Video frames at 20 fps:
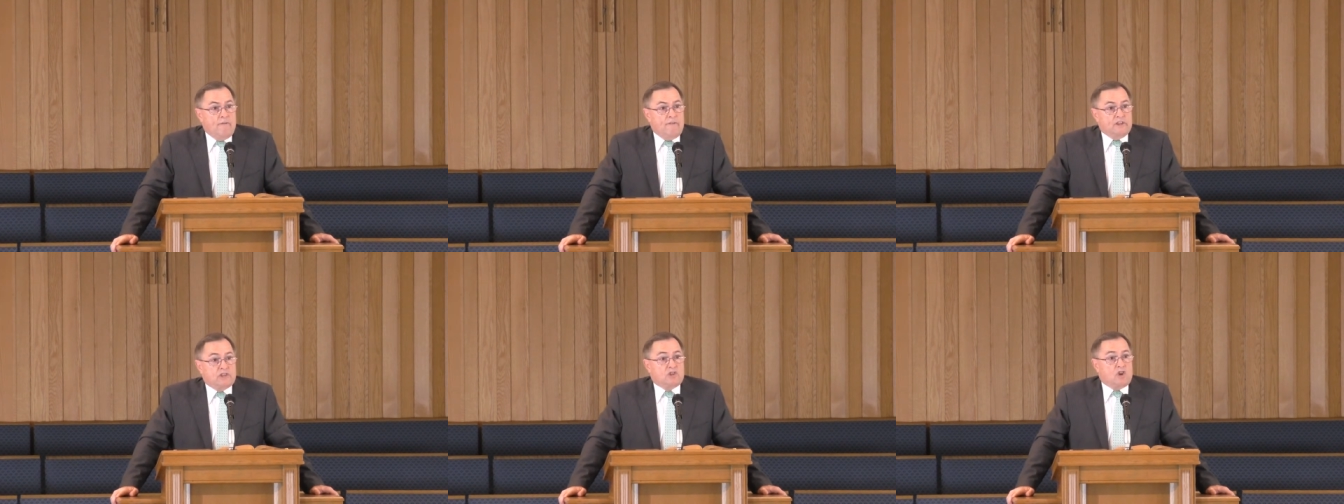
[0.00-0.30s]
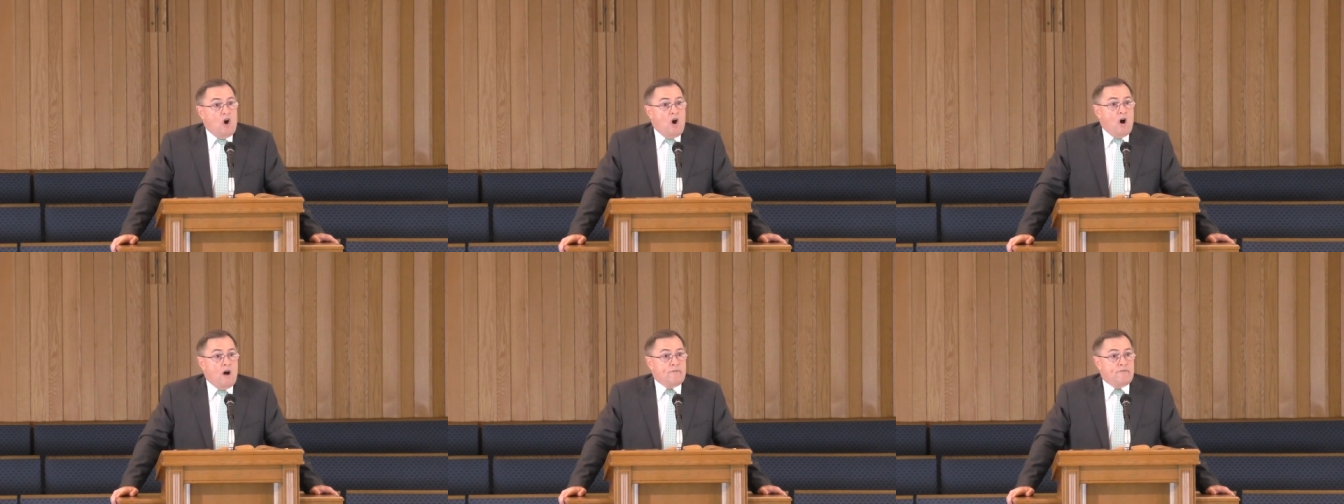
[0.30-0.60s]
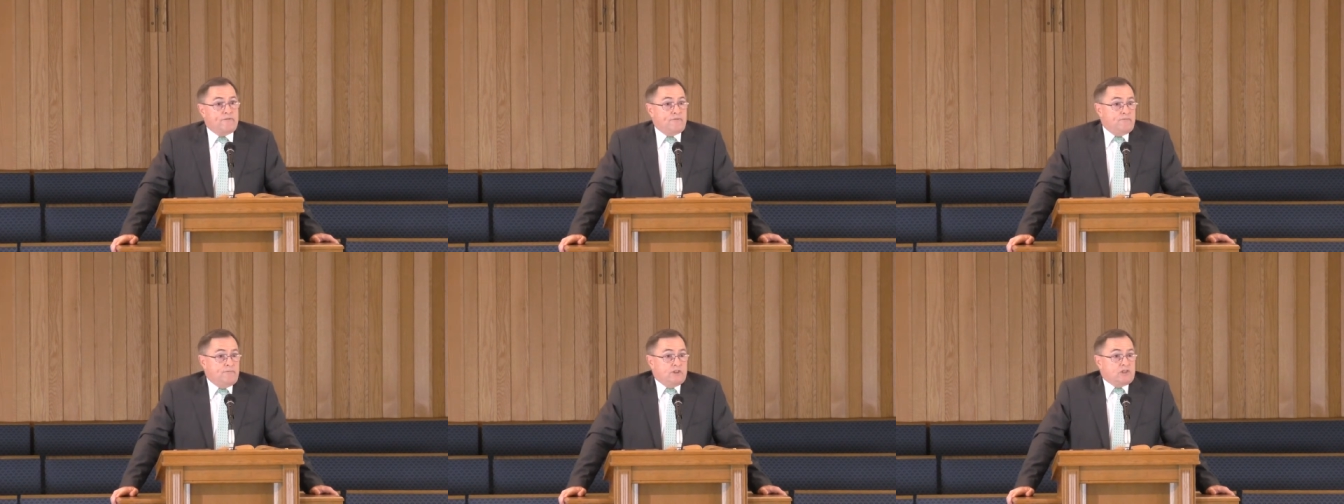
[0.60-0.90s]
it's gone,
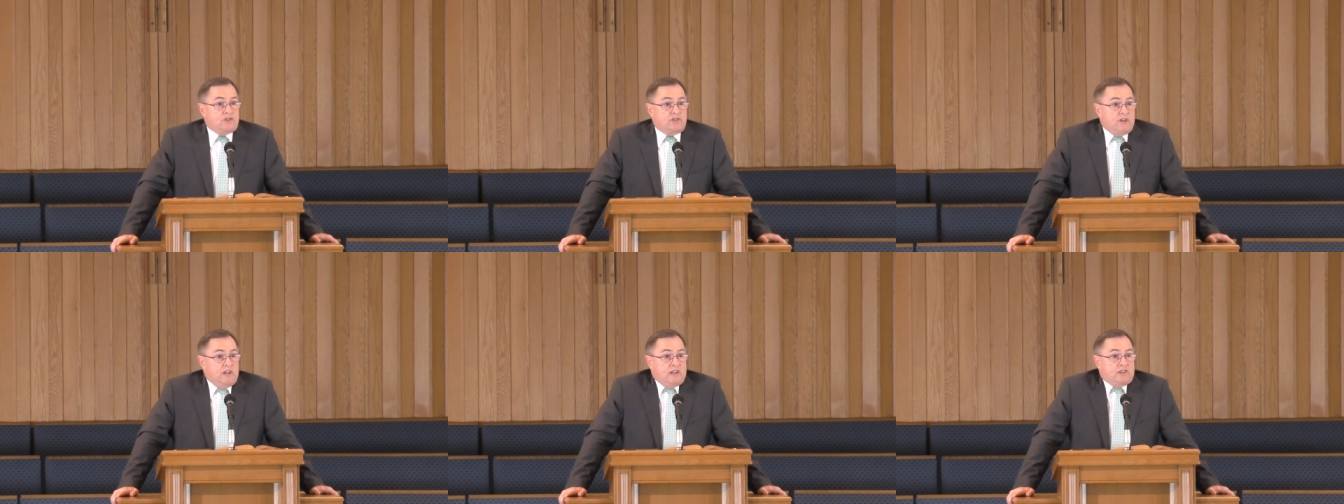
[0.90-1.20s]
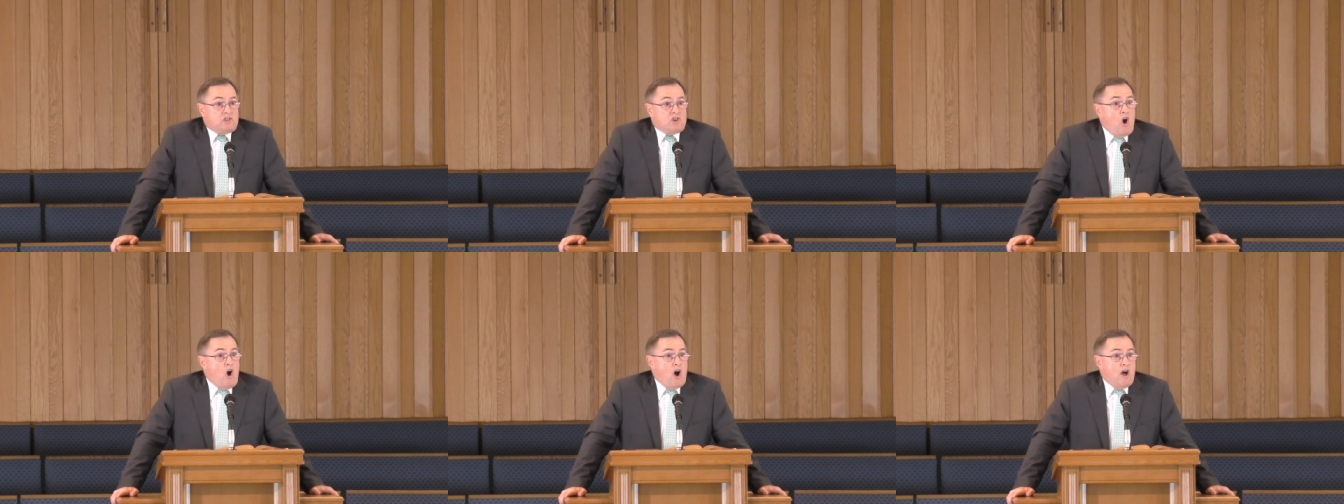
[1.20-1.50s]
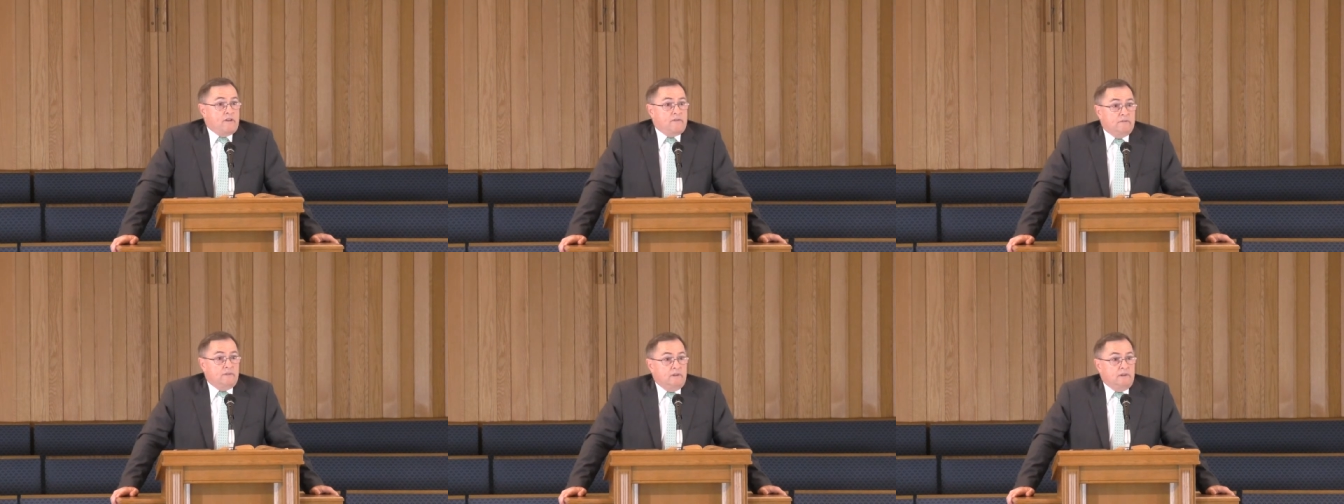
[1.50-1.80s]
it's gone.
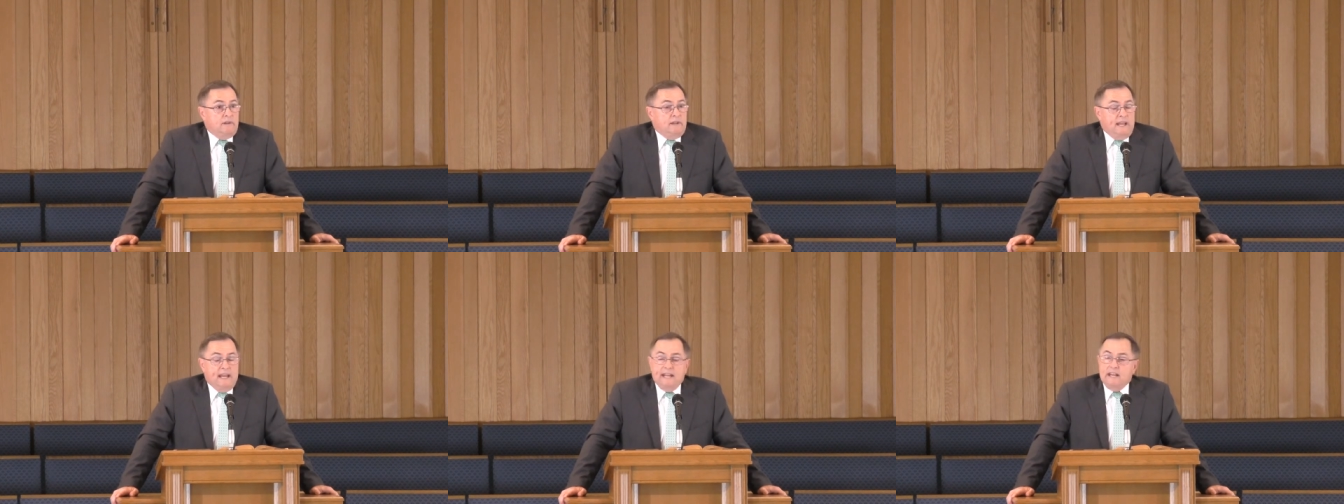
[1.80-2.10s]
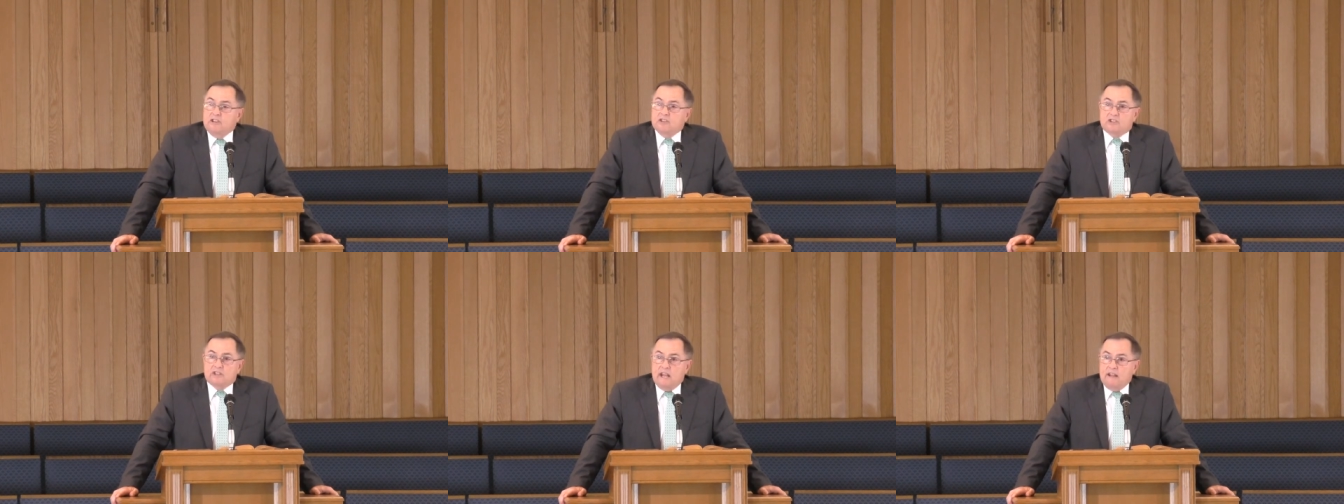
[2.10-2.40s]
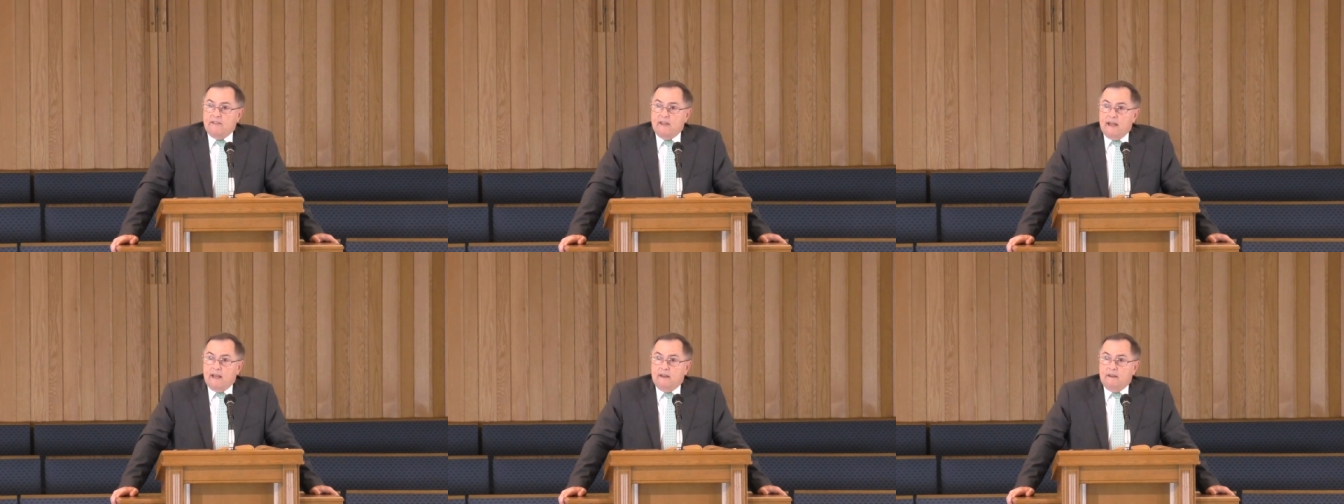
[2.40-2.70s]
He didn't say
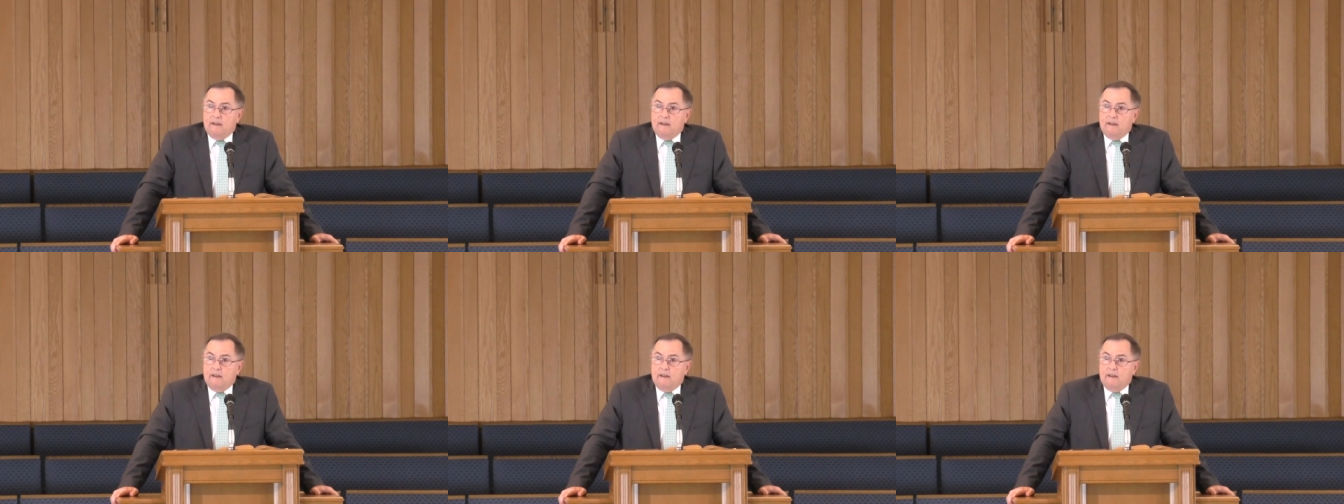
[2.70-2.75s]
that.